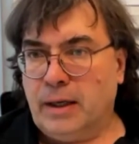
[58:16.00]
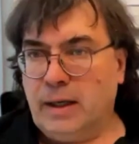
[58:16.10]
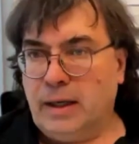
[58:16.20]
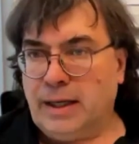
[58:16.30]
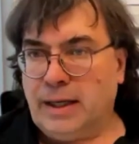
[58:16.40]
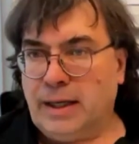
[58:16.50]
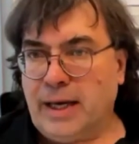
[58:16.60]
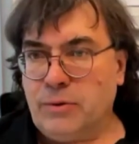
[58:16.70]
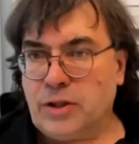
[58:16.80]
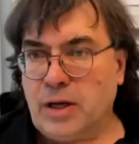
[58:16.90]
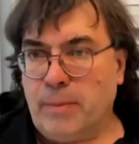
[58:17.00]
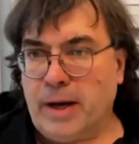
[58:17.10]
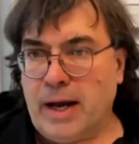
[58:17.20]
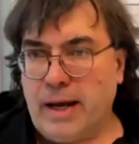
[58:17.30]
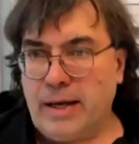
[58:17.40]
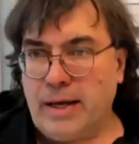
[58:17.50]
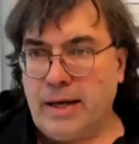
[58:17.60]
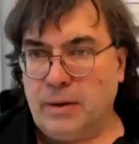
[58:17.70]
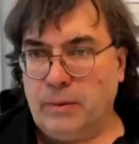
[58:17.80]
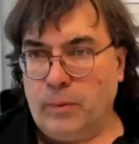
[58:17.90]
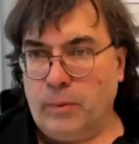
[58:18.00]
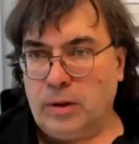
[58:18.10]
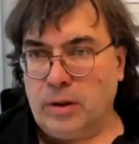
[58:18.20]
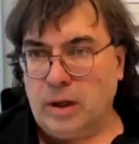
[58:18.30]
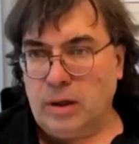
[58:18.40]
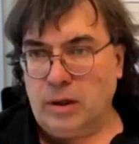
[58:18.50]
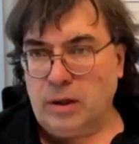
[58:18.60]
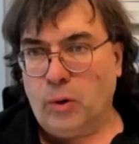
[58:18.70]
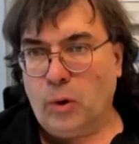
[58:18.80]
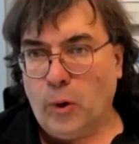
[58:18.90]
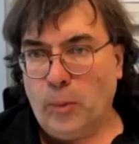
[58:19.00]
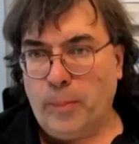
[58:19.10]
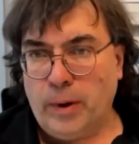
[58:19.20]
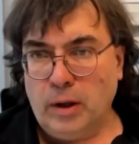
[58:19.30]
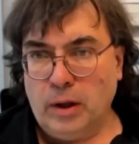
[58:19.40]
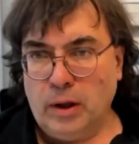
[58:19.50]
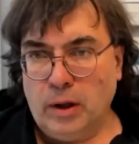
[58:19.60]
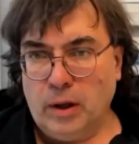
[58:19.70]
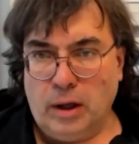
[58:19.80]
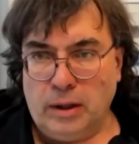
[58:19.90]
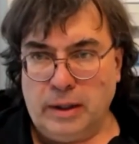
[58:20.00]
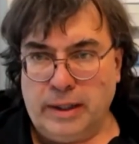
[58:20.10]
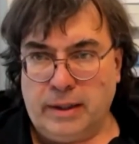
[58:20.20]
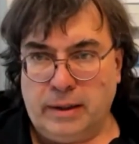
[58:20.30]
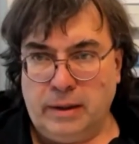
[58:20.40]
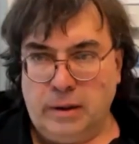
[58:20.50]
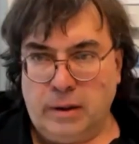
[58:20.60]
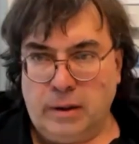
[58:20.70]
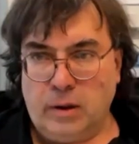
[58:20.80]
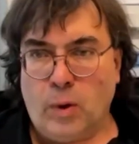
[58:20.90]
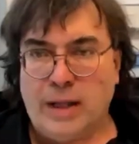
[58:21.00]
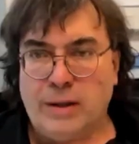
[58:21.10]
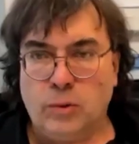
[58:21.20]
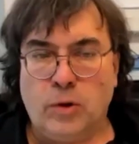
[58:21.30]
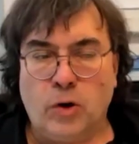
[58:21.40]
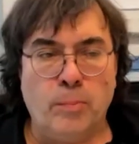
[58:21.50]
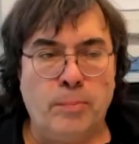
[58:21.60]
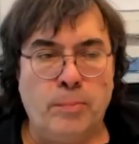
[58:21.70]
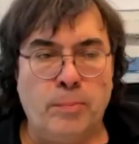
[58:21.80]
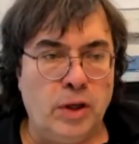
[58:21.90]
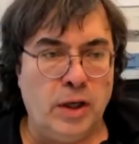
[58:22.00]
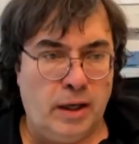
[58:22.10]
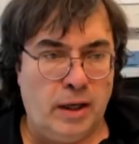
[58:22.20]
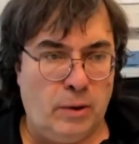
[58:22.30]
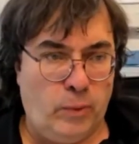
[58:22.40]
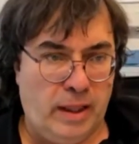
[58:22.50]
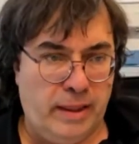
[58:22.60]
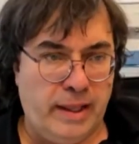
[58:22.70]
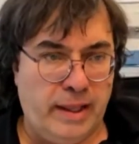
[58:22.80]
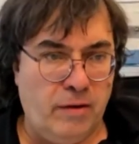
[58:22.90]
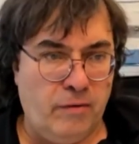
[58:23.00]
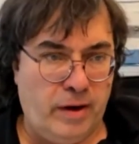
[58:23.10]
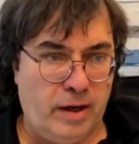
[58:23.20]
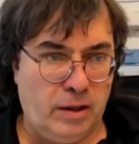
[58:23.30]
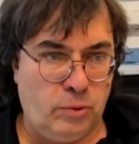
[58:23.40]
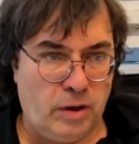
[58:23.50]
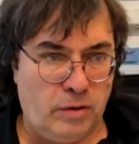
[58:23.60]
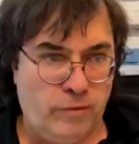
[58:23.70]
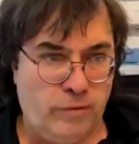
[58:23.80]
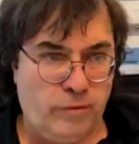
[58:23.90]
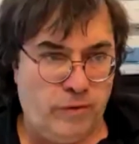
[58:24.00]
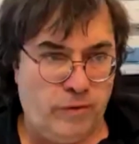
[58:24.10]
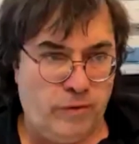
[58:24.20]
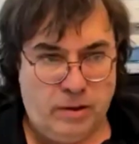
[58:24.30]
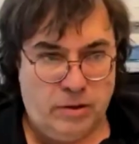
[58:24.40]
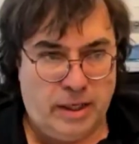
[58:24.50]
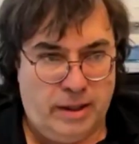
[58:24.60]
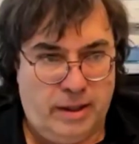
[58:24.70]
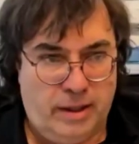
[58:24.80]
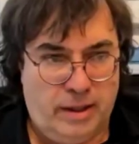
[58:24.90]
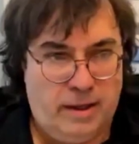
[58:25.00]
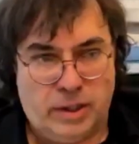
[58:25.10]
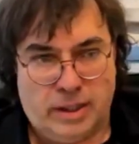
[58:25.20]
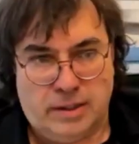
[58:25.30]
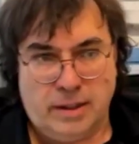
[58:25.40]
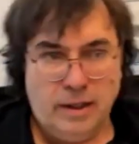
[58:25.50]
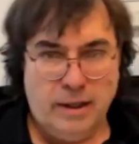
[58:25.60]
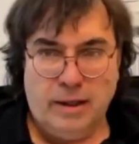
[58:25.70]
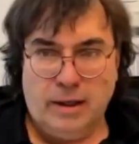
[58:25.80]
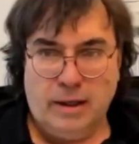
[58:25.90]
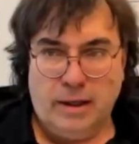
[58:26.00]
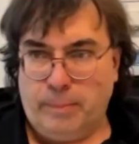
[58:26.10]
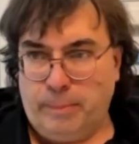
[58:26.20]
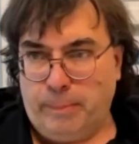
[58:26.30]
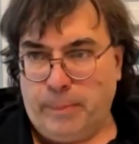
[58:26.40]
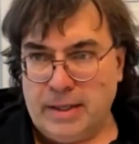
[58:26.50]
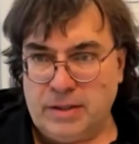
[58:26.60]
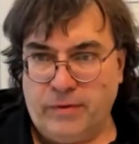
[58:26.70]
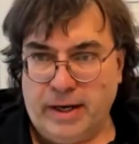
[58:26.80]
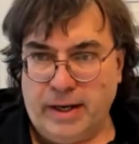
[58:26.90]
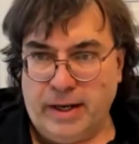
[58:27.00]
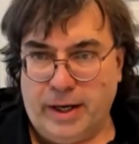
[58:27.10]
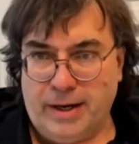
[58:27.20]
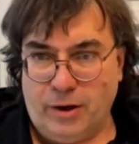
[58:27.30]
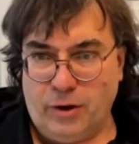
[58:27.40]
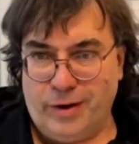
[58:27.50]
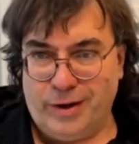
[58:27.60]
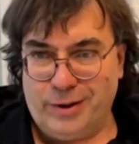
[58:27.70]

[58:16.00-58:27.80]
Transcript: uh, uh, can you summarize uh, what you hope that you know quantum computing will deliver to our field? Because I think you just passed very quickly